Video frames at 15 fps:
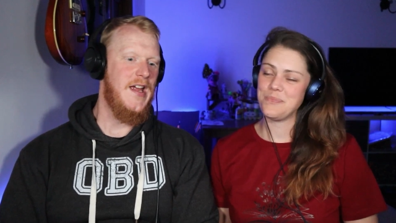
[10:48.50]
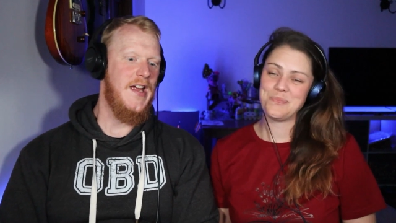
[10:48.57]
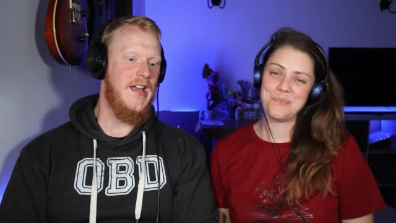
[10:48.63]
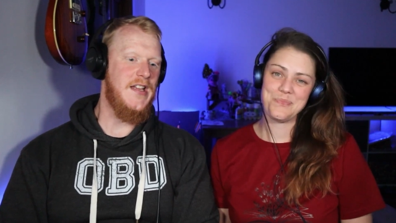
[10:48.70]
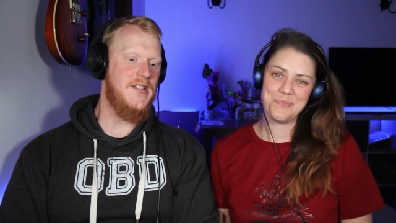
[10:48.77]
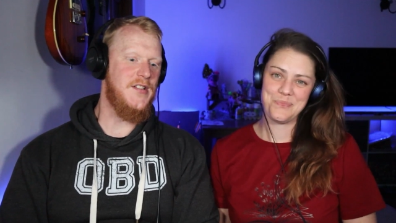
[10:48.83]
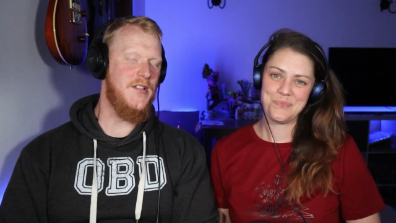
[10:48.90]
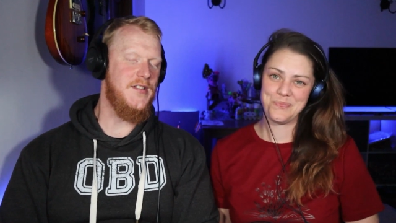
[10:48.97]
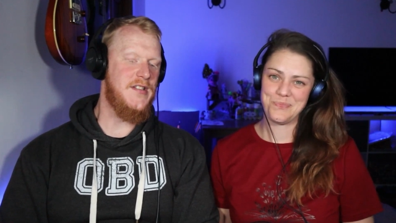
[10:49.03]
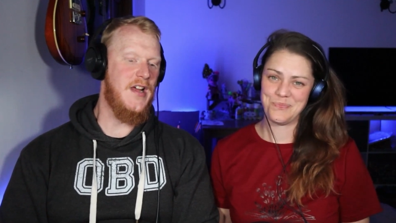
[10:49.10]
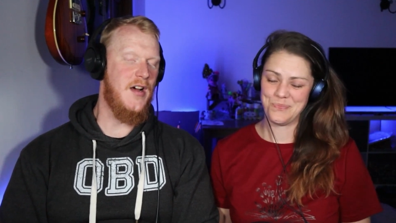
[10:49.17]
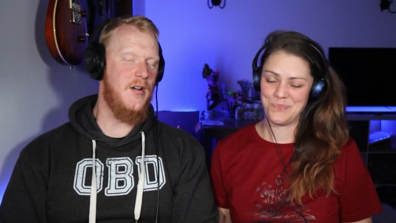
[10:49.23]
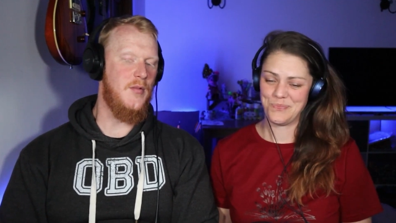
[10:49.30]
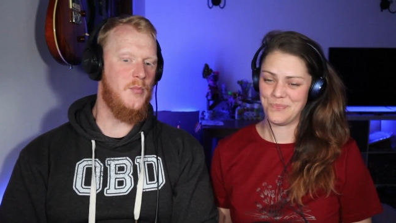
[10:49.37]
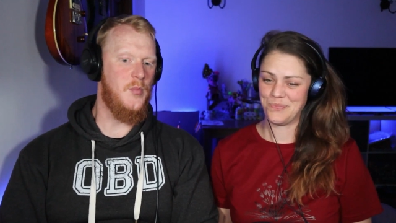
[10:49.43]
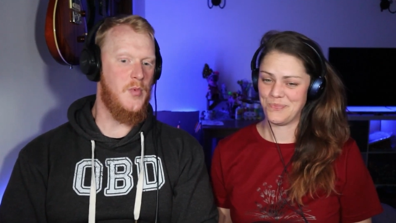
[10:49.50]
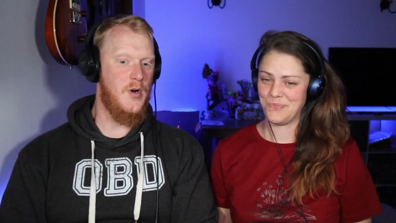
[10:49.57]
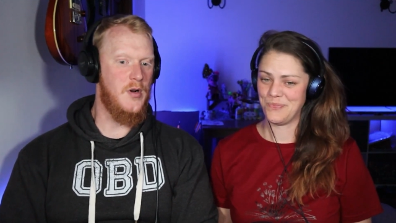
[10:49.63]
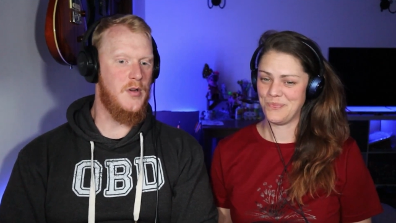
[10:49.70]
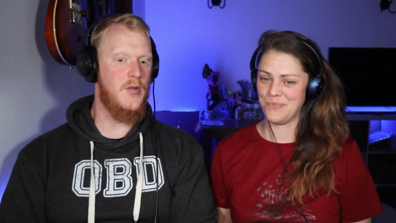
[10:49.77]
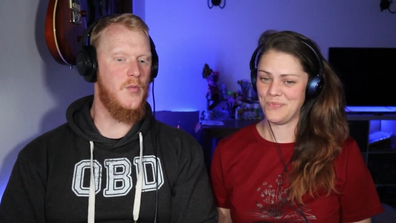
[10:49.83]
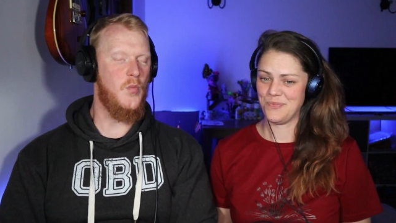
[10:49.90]
Speaker 1: It turns out
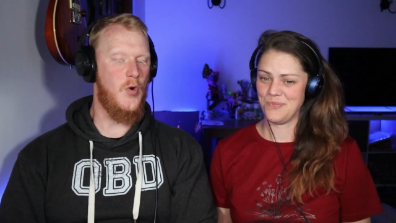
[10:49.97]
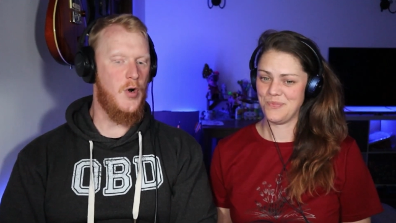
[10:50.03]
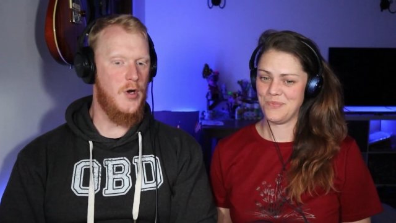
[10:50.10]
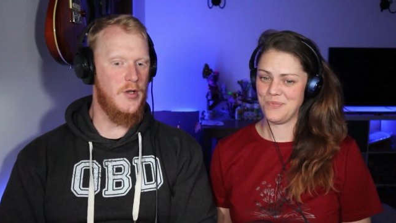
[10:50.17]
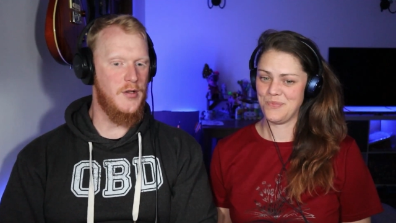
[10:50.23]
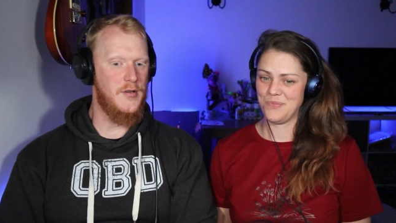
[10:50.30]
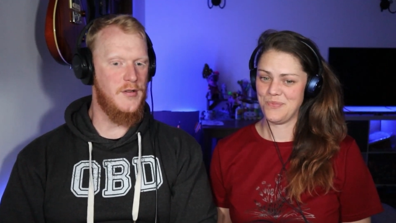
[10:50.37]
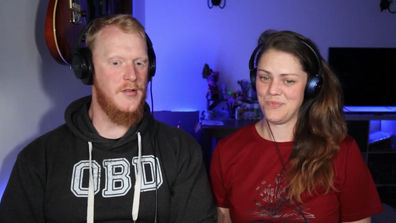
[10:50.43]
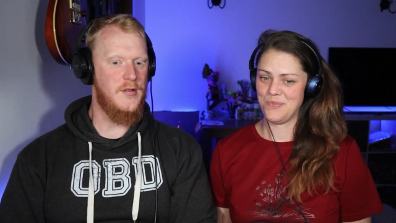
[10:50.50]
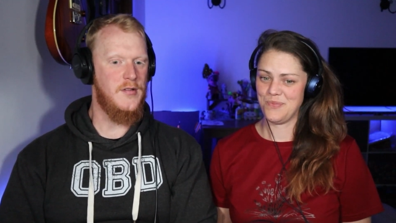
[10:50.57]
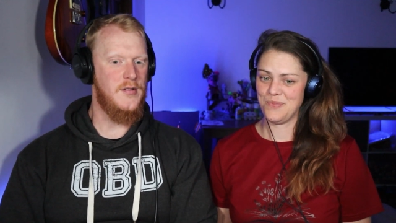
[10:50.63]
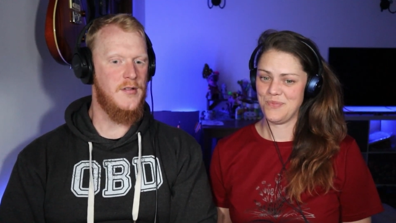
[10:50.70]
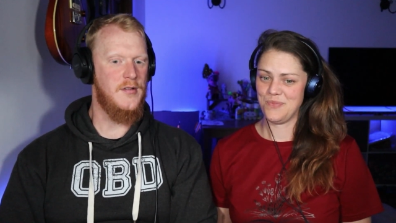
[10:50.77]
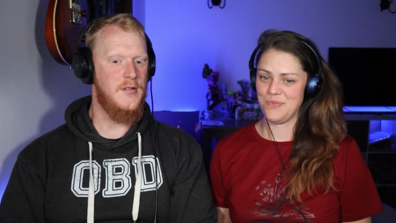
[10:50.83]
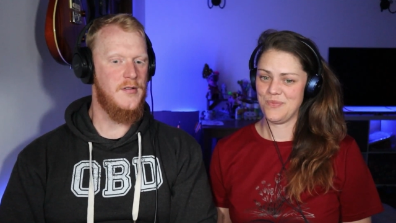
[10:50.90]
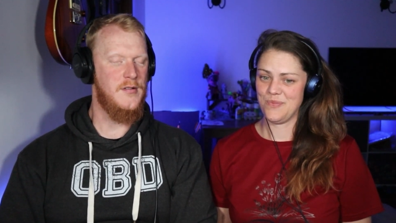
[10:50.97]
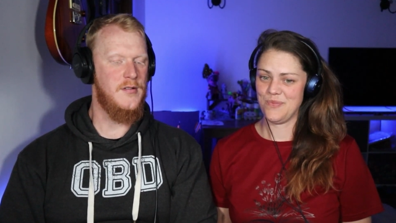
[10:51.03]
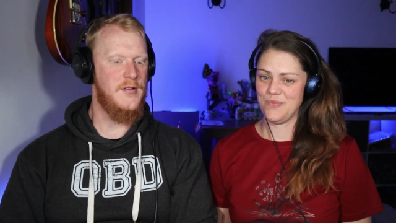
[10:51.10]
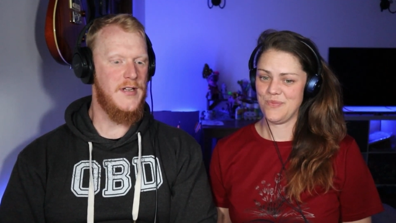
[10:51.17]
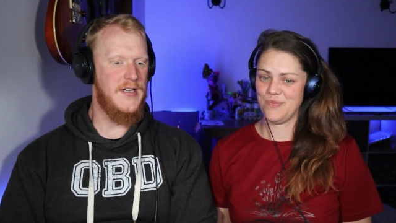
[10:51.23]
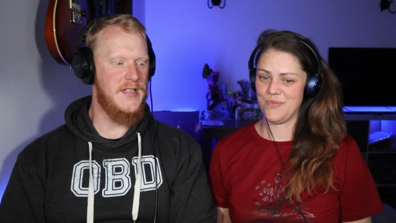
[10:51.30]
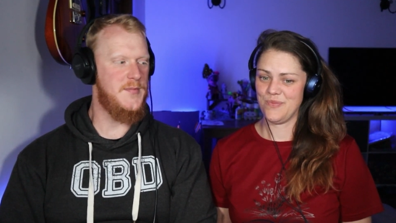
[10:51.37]
Morgan Wallen
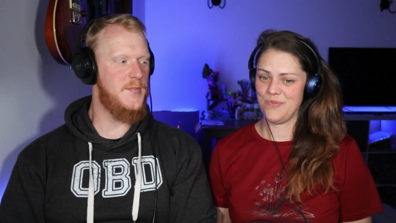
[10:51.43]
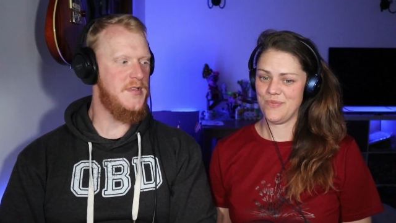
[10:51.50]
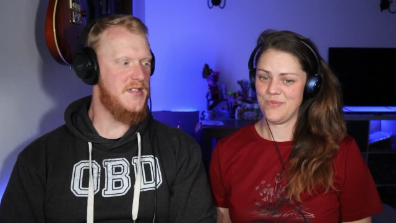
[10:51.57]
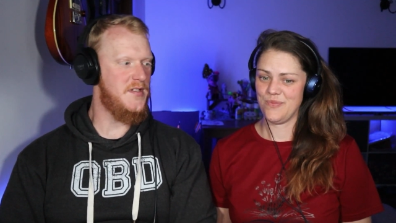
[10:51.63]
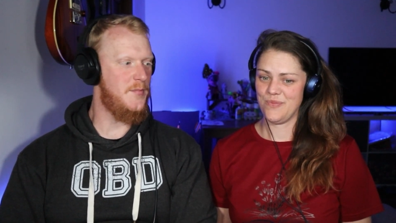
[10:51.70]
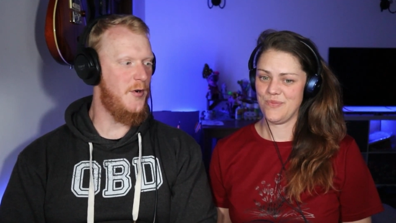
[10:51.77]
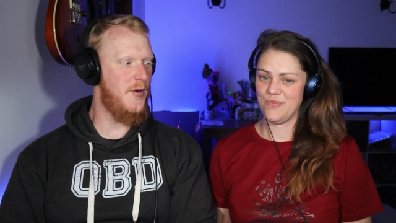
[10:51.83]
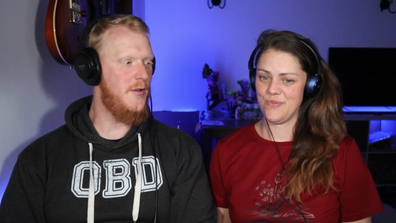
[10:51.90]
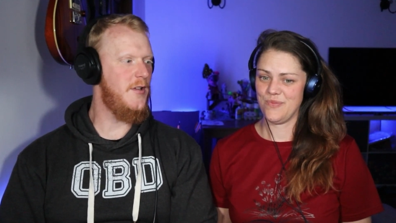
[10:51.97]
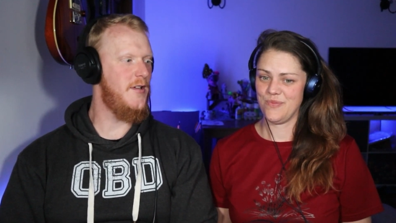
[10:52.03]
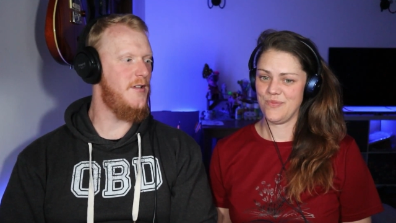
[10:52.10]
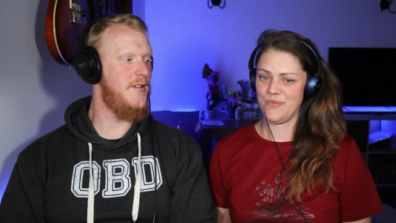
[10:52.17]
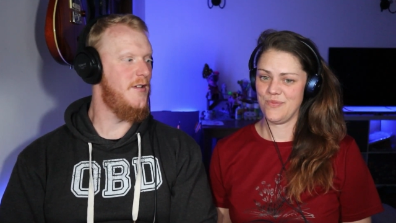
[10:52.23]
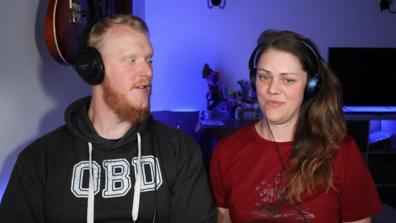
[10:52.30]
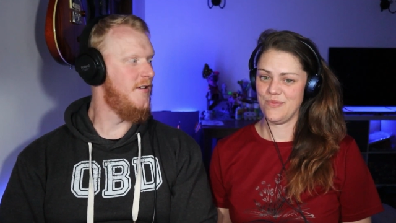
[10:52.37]
is Mr. Ballen.